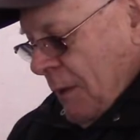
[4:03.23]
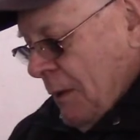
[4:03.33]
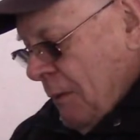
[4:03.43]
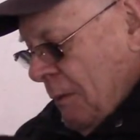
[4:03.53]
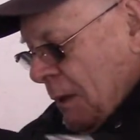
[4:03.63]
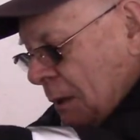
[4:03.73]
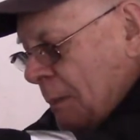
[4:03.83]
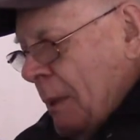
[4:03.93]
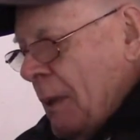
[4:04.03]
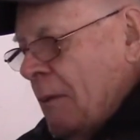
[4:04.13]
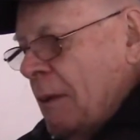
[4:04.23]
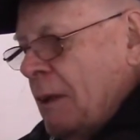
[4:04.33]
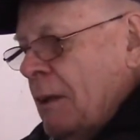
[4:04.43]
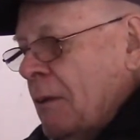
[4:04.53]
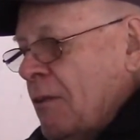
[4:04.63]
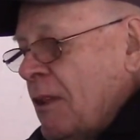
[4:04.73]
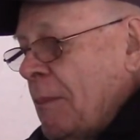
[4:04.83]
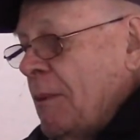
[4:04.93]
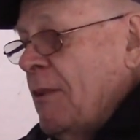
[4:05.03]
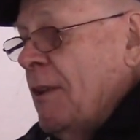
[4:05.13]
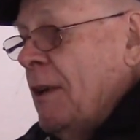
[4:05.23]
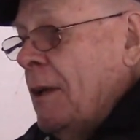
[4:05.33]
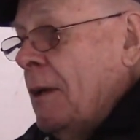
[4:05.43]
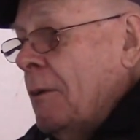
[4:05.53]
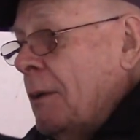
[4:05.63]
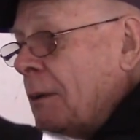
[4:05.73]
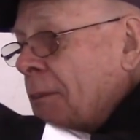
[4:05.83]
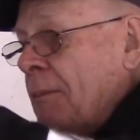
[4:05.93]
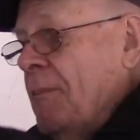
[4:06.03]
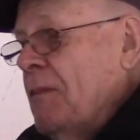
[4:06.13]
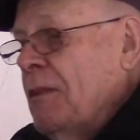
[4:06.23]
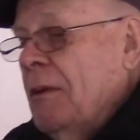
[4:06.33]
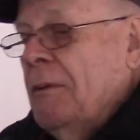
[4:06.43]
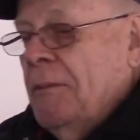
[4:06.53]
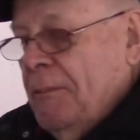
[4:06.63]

don't need a bar right now. Supper's in an hour, so.